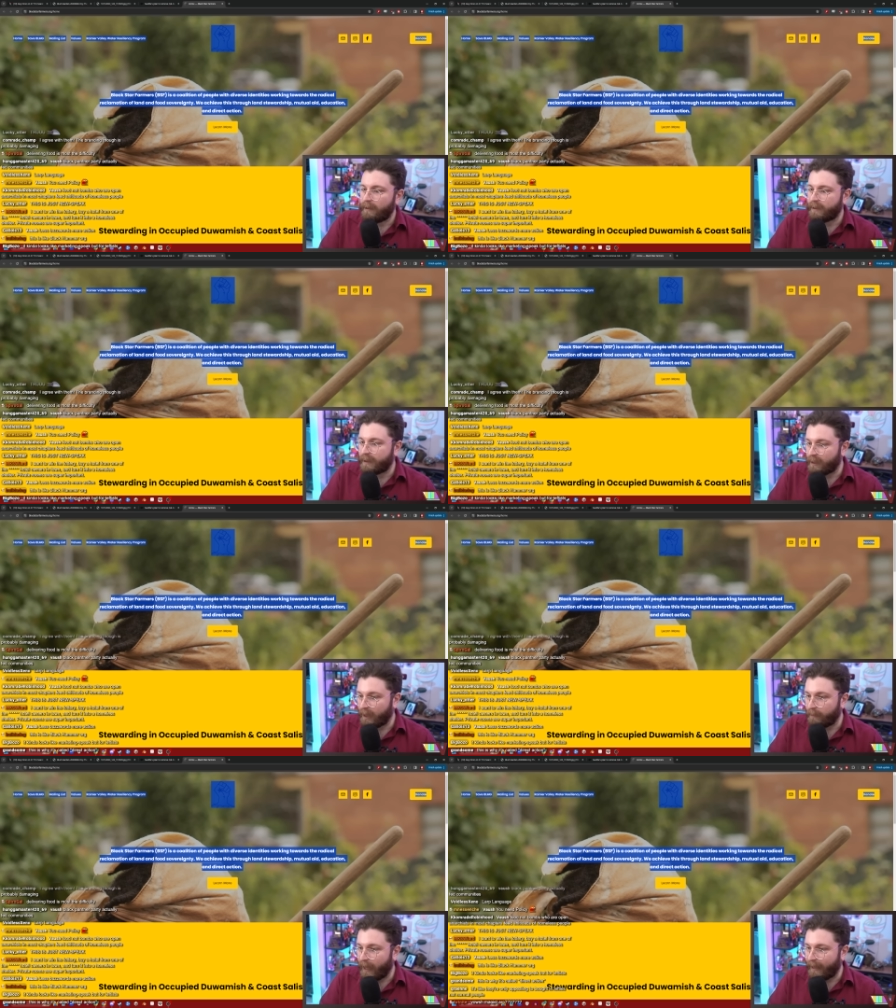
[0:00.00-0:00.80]
This is
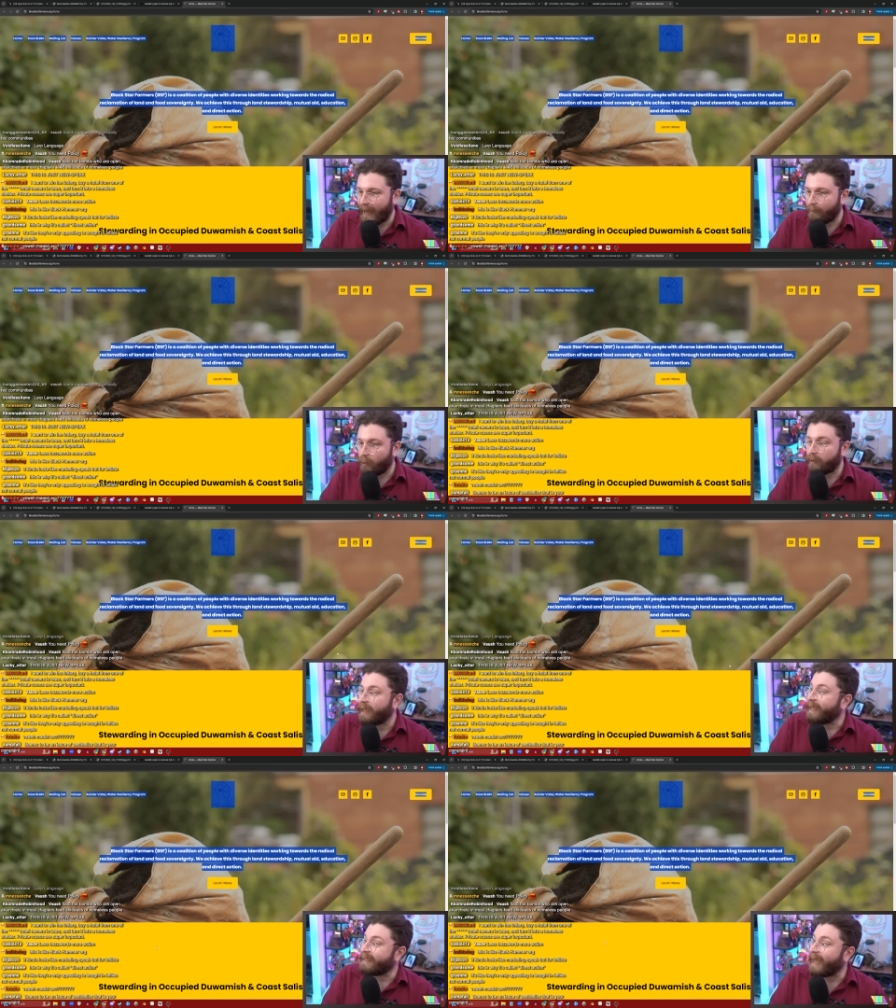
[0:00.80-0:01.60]
like Black Hammer Org.
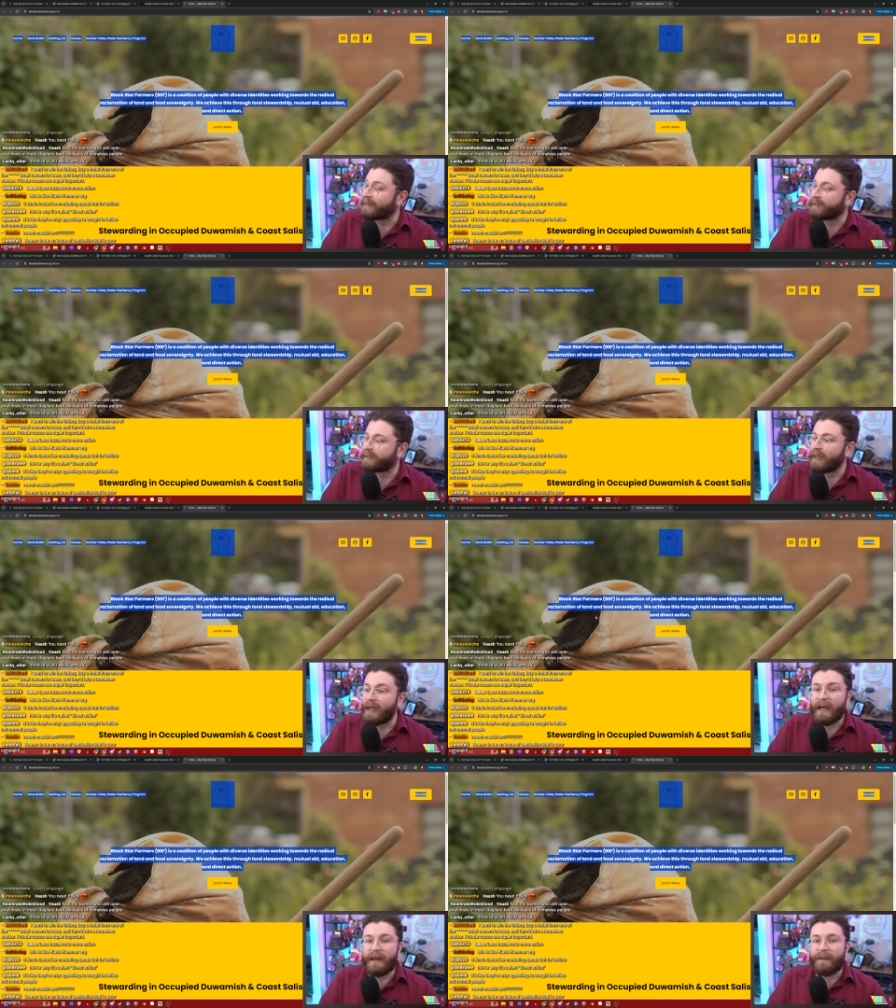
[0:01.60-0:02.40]
Yes!
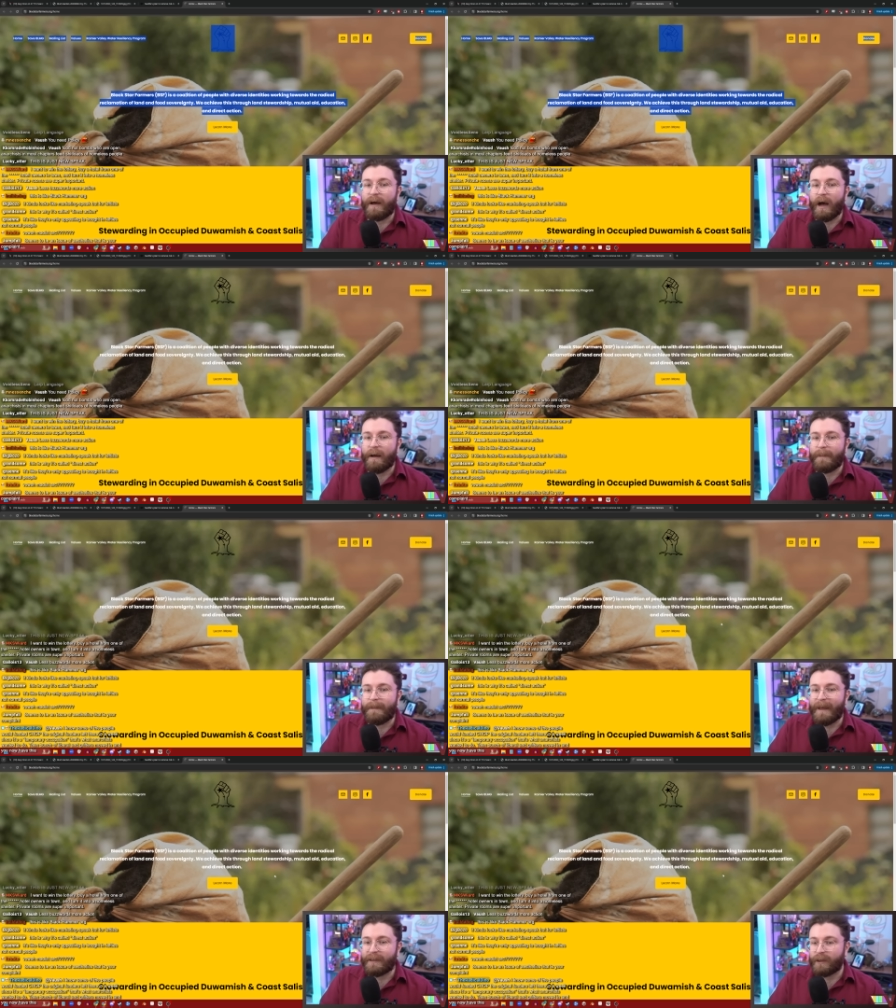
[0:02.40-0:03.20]

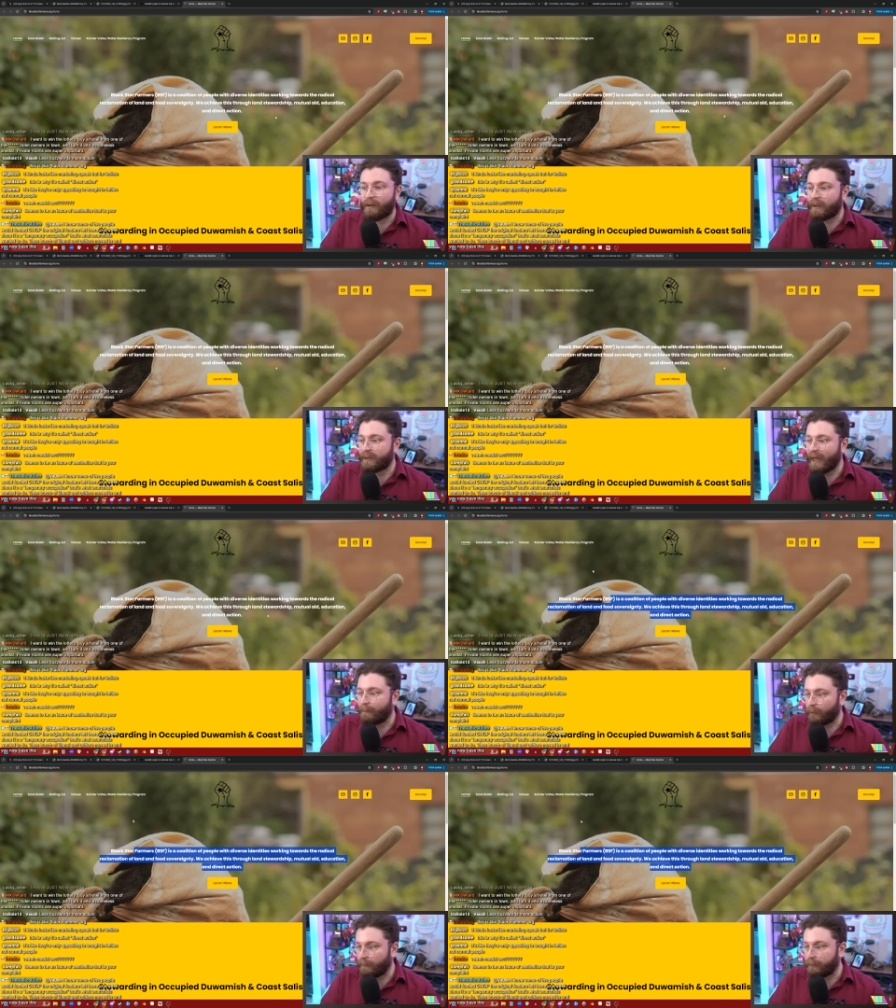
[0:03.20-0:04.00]
That's a good
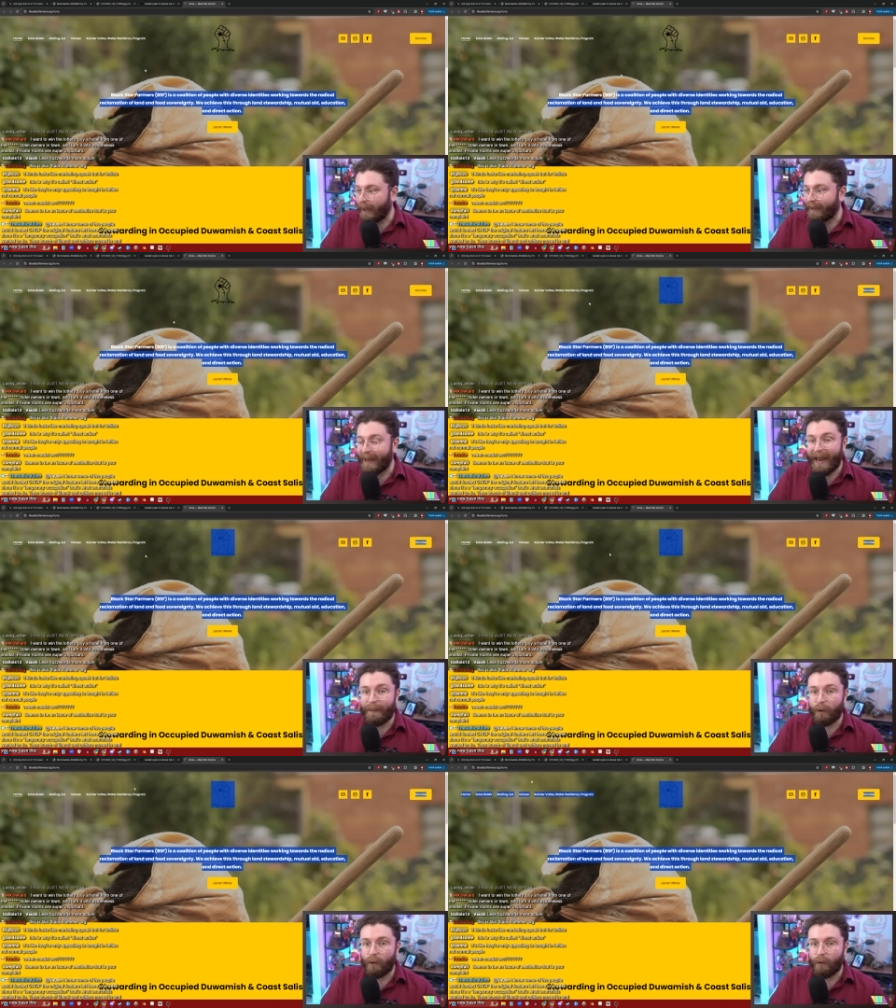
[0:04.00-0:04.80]
example. The Black
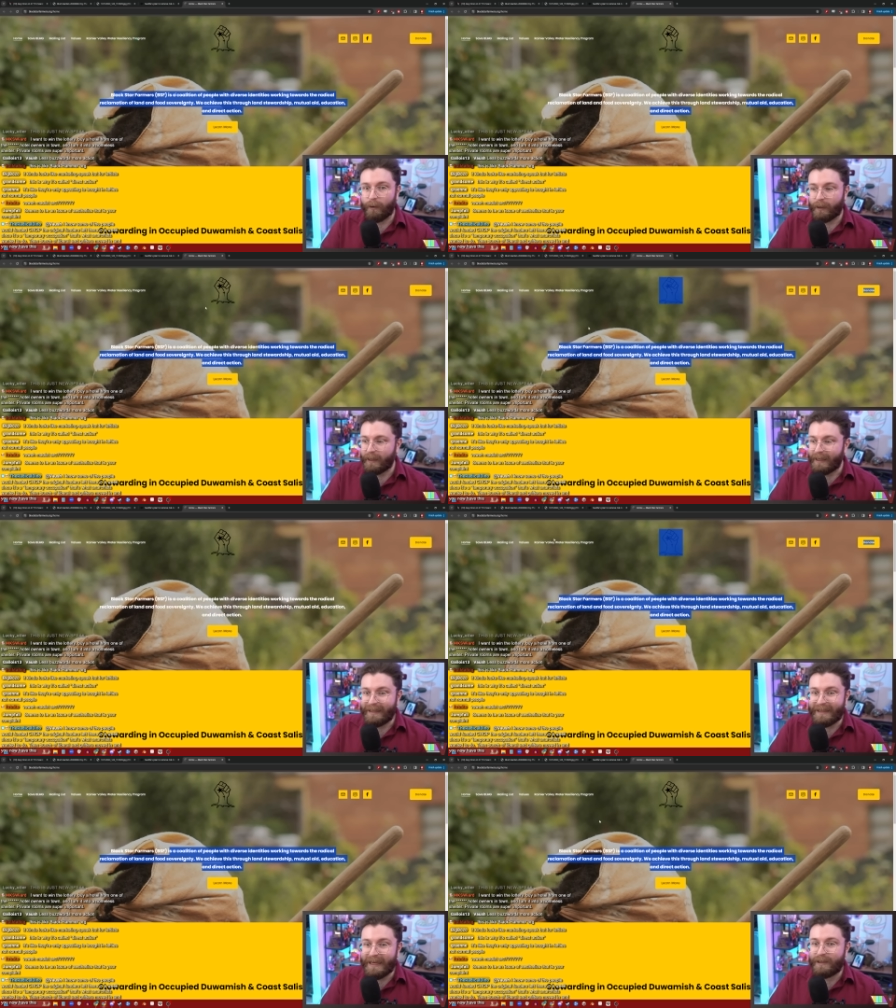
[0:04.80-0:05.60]
Hammer Org
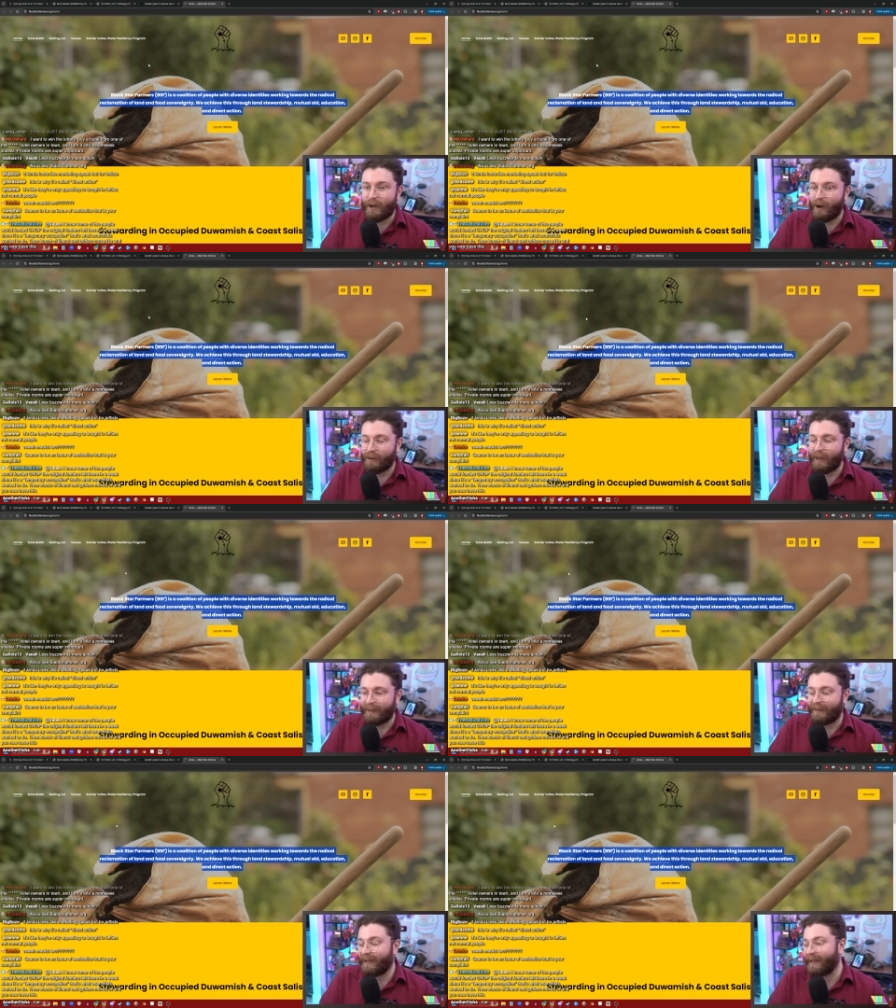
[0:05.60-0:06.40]
did talk
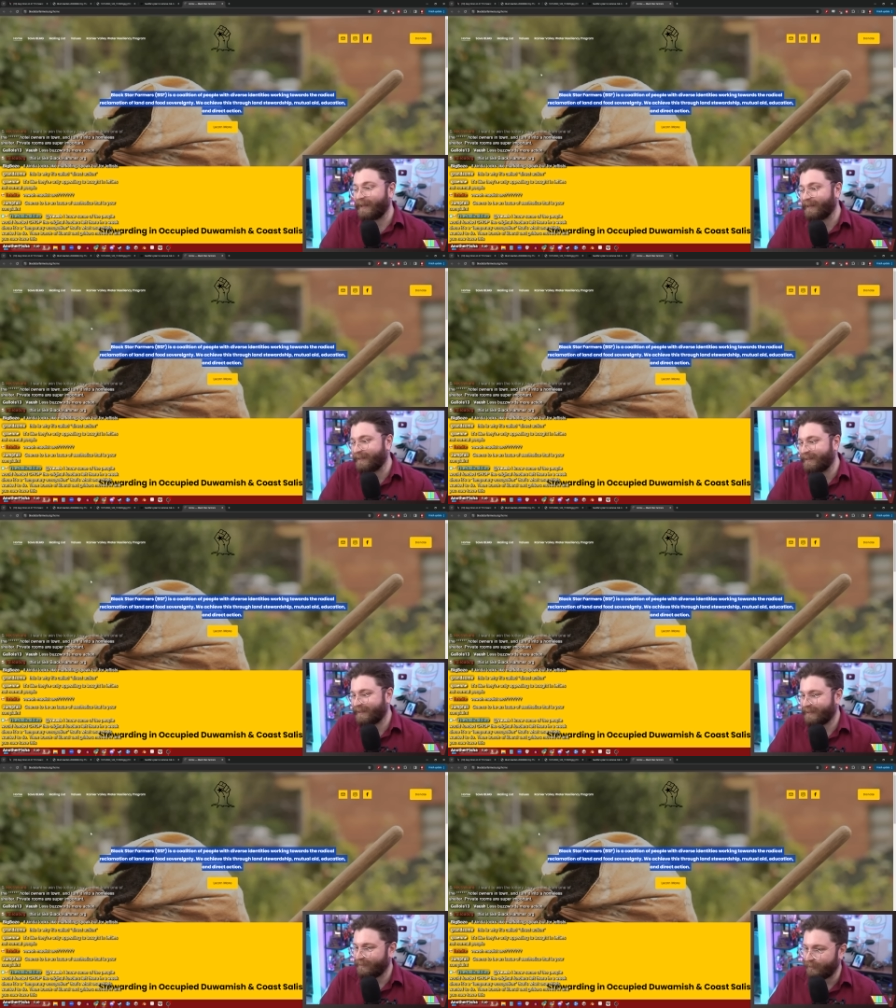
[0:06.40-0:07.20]
like
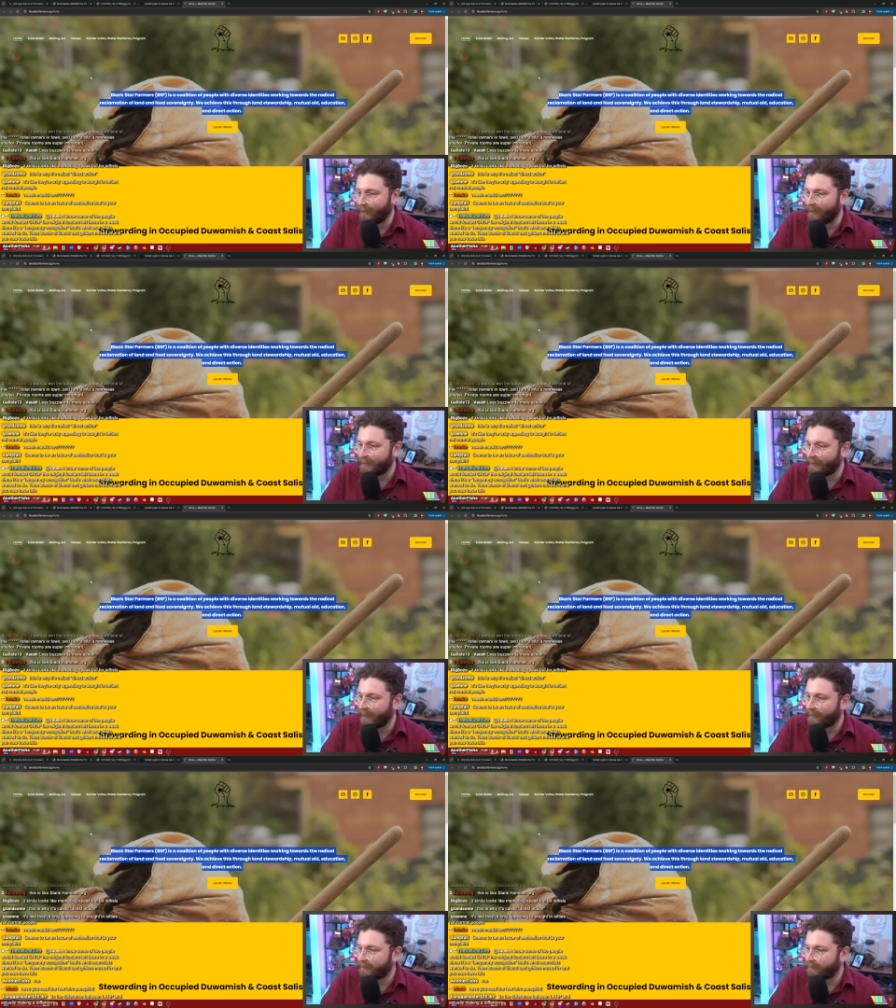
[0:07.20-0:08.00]
this. Or does, I
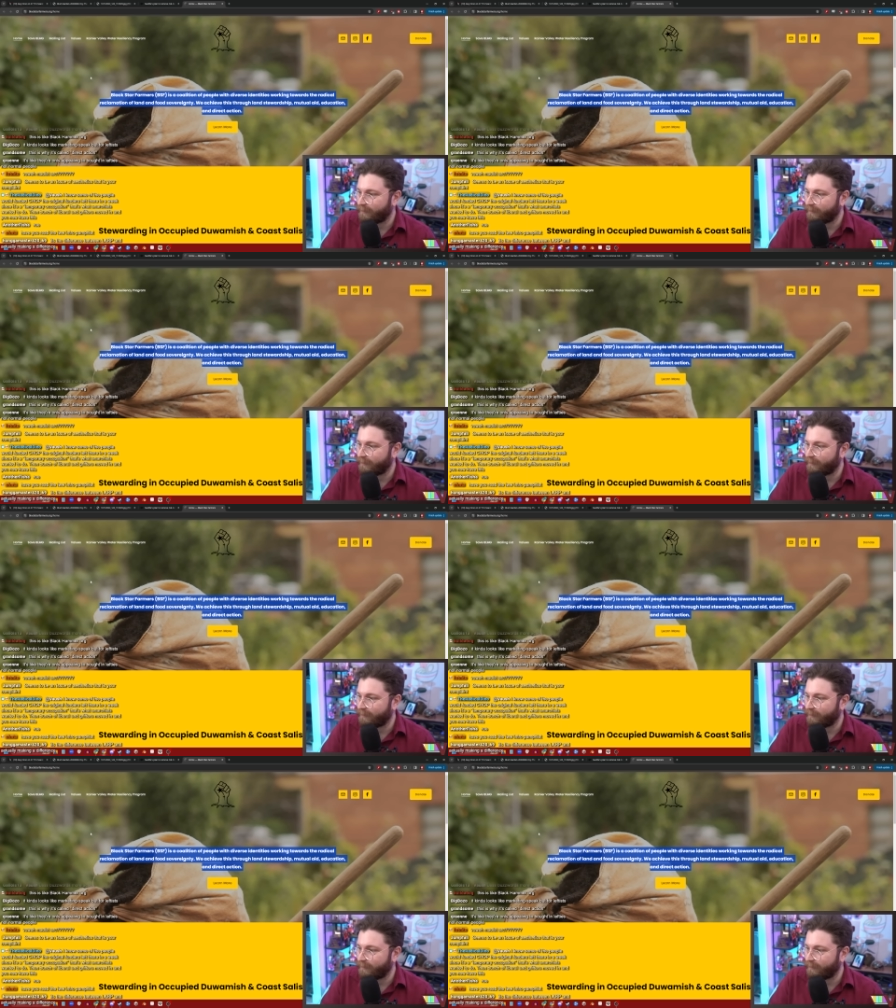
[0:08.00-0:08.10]
guess.